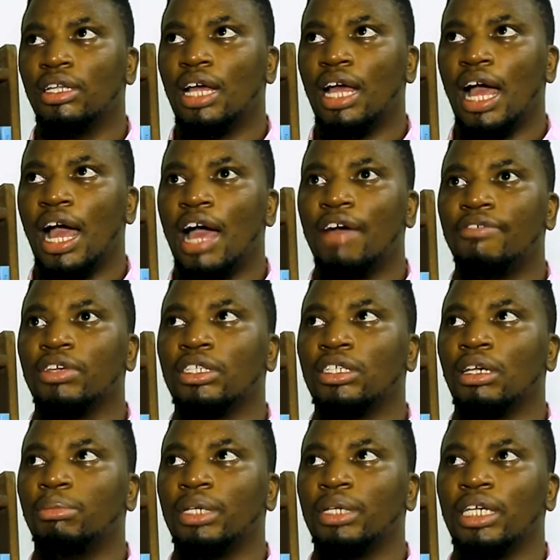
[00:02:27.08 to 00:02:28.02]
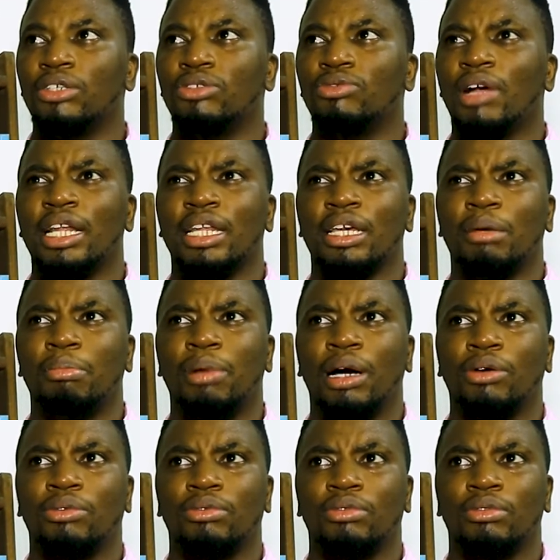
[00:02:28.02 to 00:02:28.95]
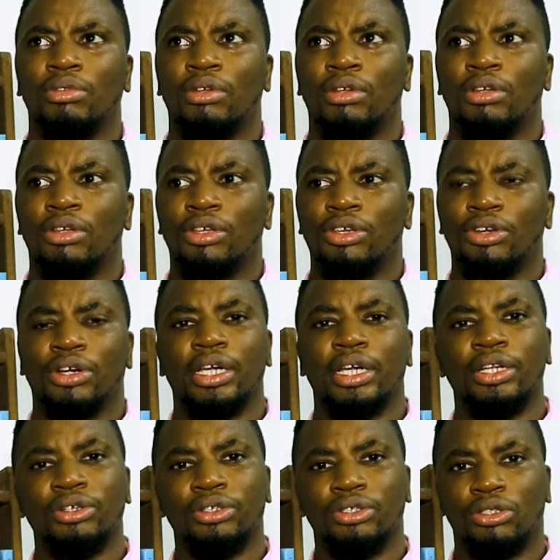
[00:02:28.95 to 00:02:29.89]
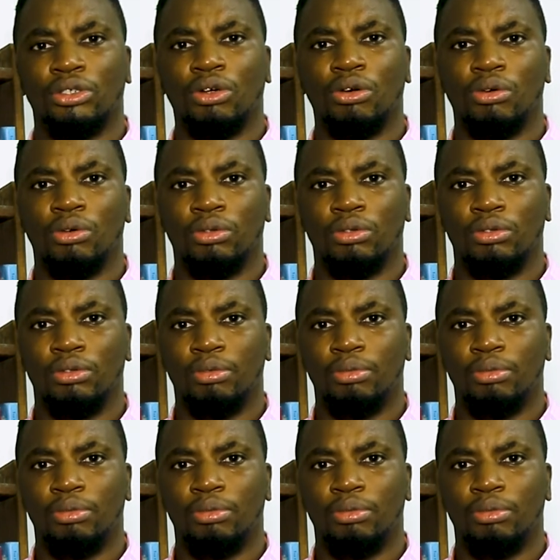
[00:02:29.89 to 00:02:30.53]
having somebody he's writing about your inner soul